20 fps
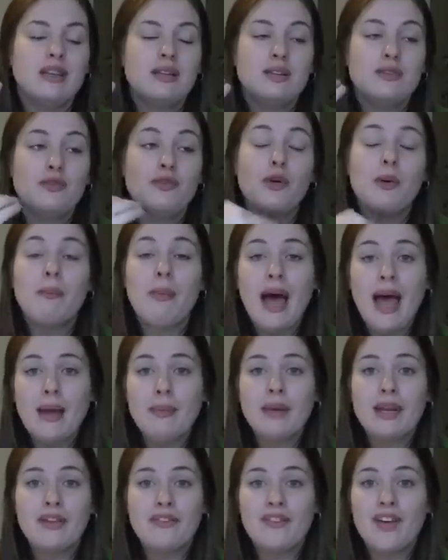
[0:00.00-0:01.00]
for my
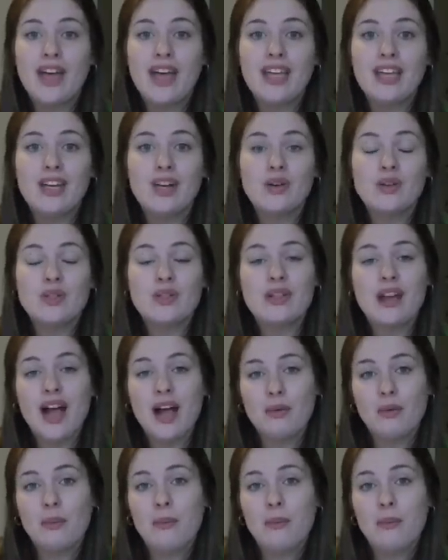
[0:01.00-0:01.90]
benefit, you know, so that I